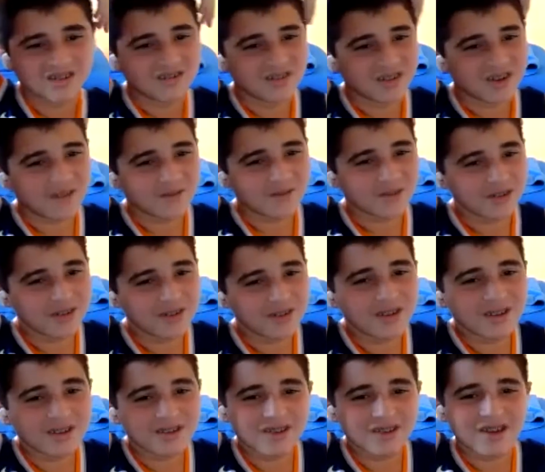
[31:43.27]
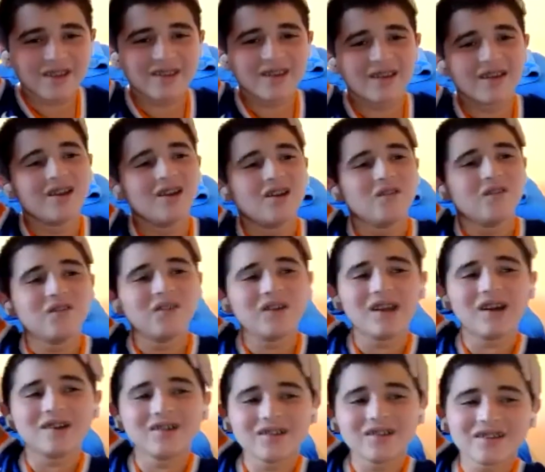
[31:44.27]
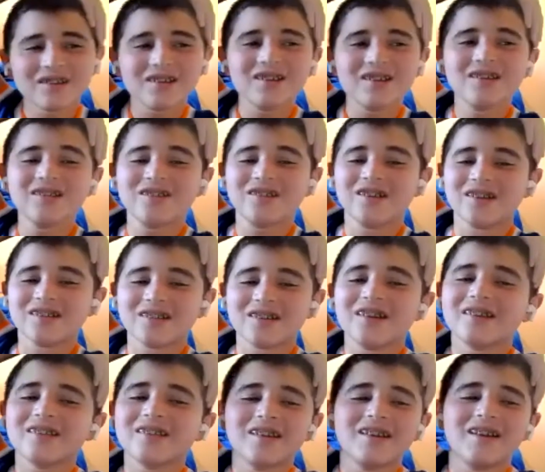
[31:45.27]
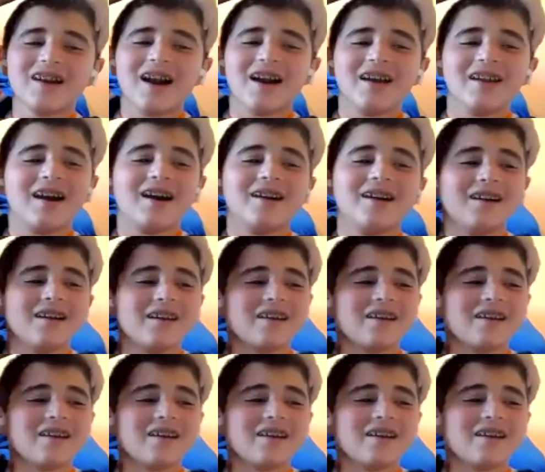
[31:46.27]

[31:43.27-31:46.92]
Whatever it is, like Wayne Ellington's just like the guy that